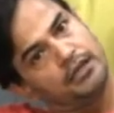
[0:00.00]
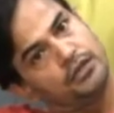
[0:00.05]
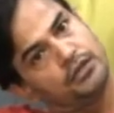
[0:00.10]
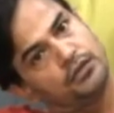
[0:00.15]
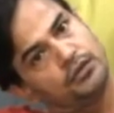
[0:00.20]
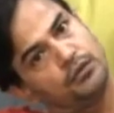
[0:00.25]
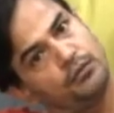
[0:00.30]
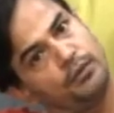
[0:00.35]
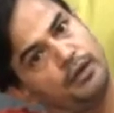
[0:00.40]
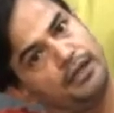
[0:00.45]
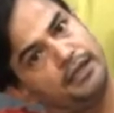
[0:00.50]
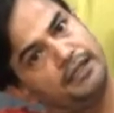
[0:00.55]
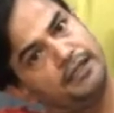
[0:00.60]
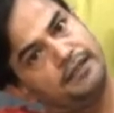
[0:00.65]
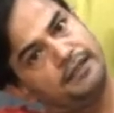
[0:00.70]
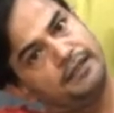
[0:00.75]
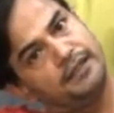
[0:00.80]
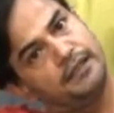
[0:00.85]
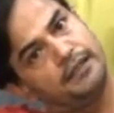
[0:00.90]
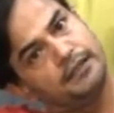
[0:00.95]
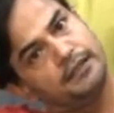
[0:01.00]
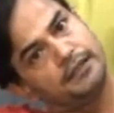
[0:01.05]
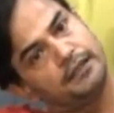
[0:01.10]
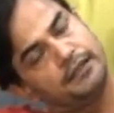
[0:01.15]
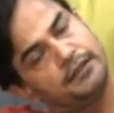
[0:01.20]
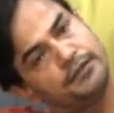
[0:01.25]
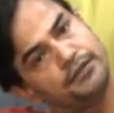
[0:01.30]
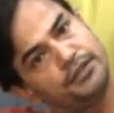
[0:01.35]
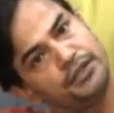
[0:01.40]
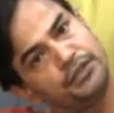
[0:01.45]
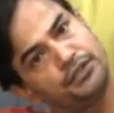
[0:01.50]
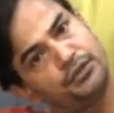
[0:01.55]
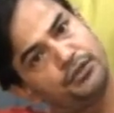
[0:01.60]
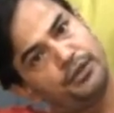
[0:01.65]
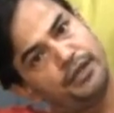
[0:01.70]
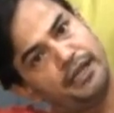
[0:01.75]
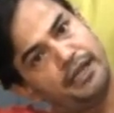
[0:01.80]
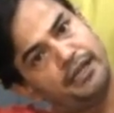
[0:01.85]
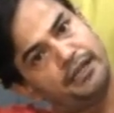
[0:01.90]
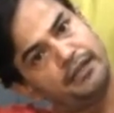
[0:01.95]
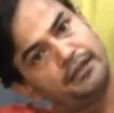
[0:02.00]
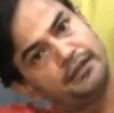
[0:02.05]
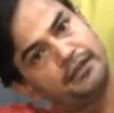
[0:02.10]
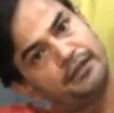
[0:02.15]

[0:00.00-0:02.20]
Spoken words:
So one is this, stretch your neck.